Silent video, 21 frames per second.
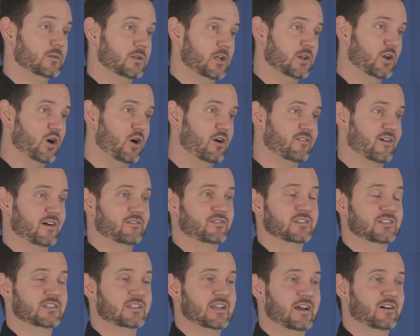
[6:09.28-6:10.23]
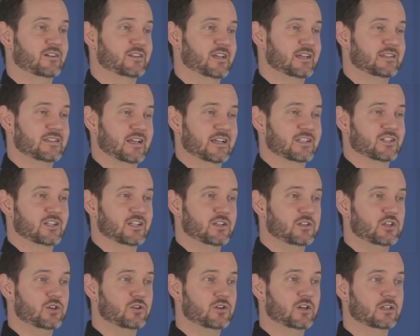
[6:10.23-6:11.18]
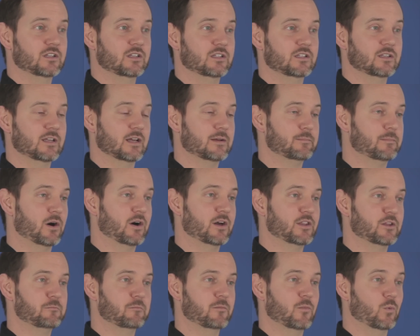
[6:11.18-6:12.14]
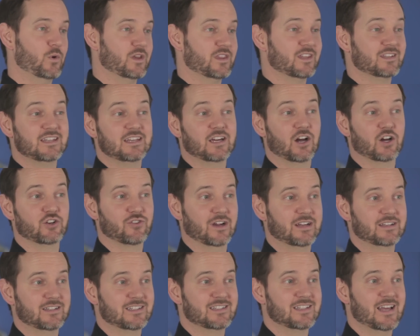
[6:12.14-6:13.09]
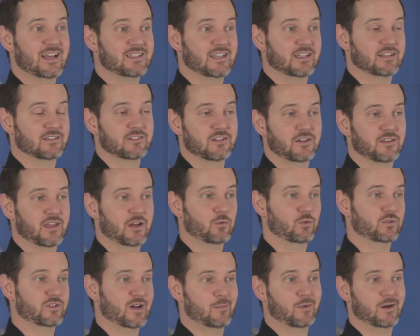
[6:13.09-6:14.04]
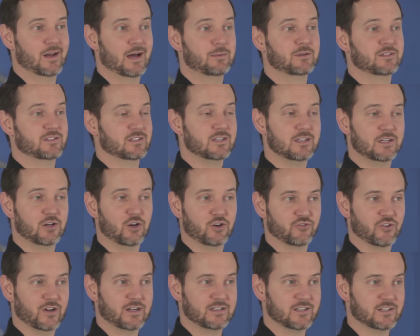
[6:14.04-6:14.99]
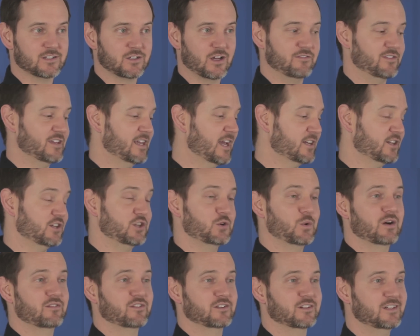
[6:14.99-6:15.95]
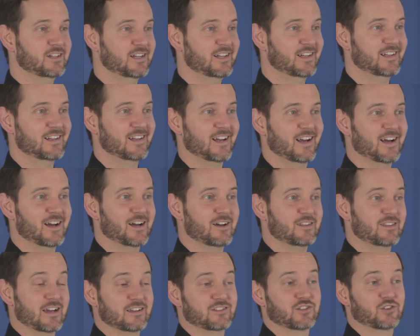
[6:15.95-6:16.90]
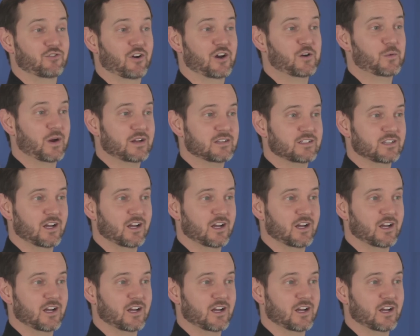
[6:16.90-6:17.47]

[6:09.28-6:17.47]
a lot of ovens nowadays, actually, you can buy them with a dehydrator setting, so they will double up as a dehydrator. So if you're getting a new oven, that's a great way to